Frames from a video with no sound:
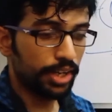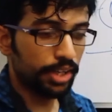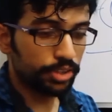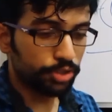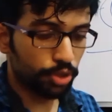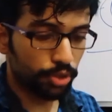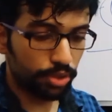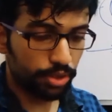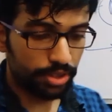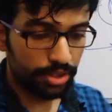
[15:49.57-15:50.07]

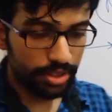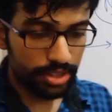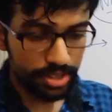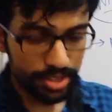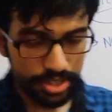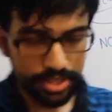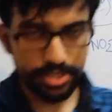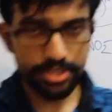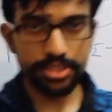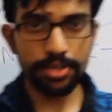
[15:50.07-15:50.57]
so
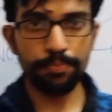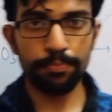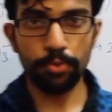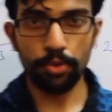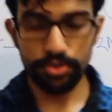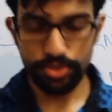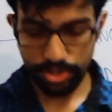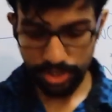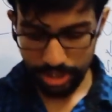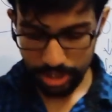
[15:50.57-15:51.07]
this is the
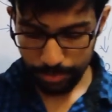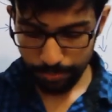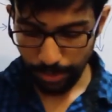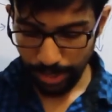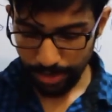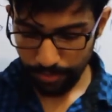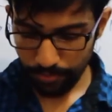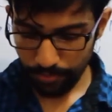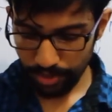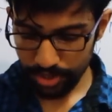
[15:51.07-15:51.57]
process
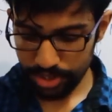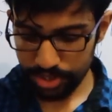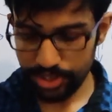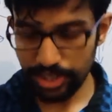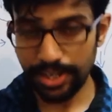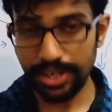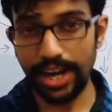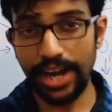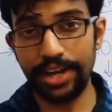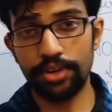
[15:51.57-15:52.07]
by which
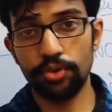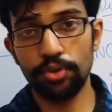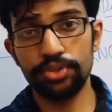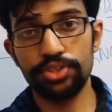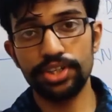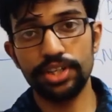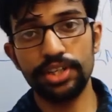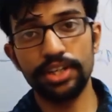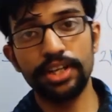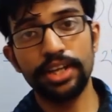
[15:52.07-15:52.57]
the
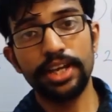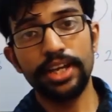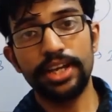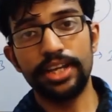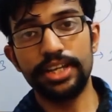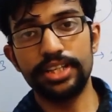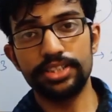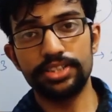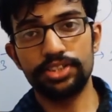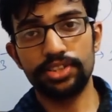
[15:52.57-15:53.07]
nitrogen
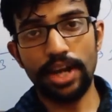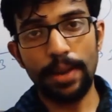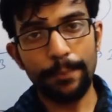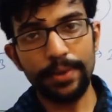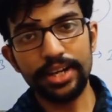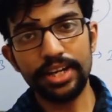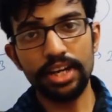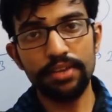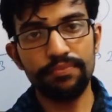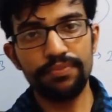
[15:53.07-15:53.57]
is
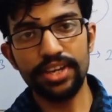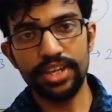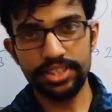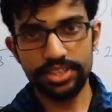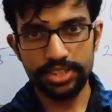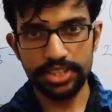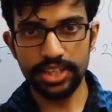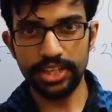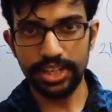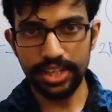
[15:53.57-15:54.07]
rapidly
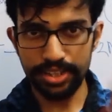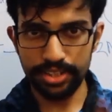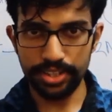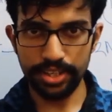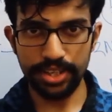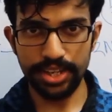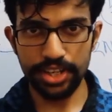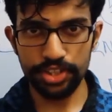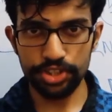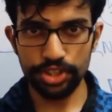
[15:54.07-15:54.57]
fixing in the
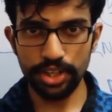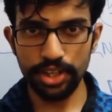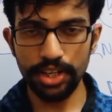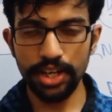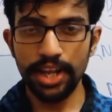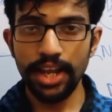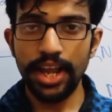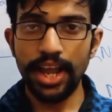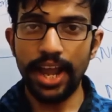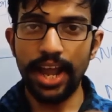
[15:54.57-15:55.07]

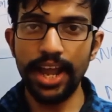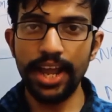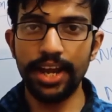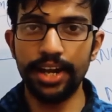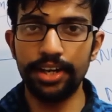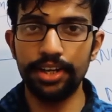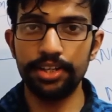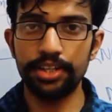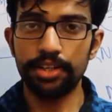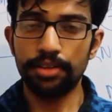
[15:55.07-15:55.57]
nature
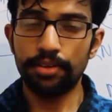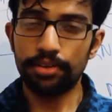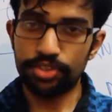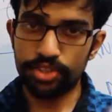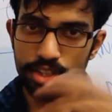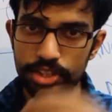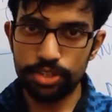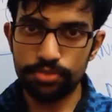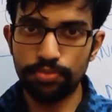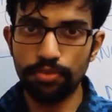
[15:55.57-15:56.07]
and
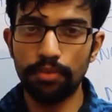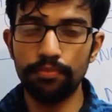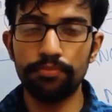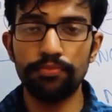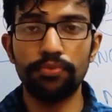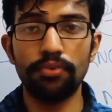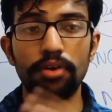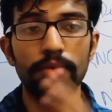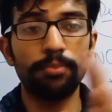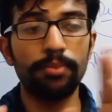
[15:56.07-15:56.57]
transformed
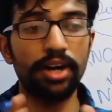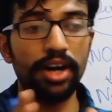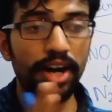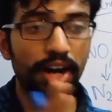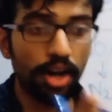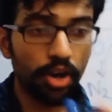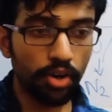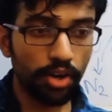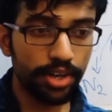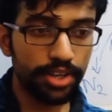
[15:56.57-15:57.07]
from
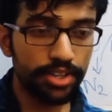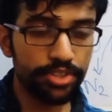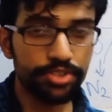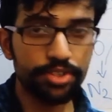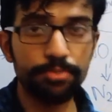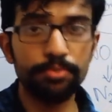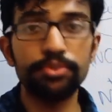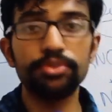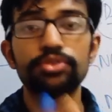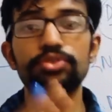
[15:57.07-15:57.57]
our
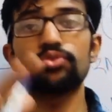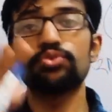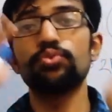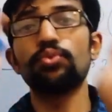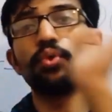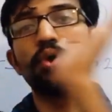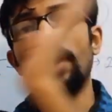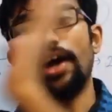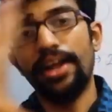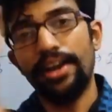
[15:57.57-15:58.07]
organism
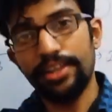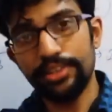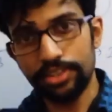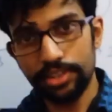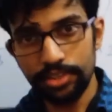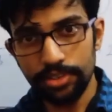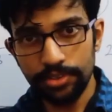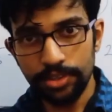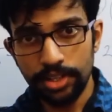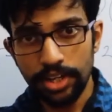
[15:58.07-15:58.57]
to
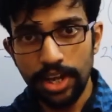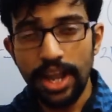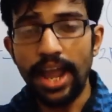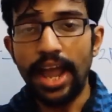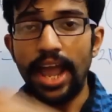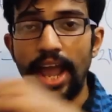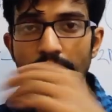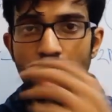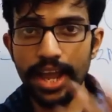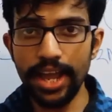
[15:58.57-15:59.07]
another,
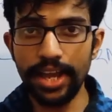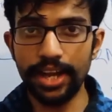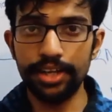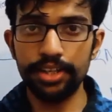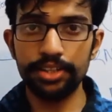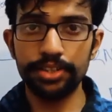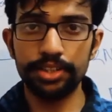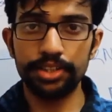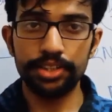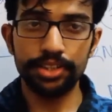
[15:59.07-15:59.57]

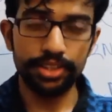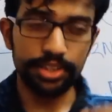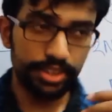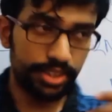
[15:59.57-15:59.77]
and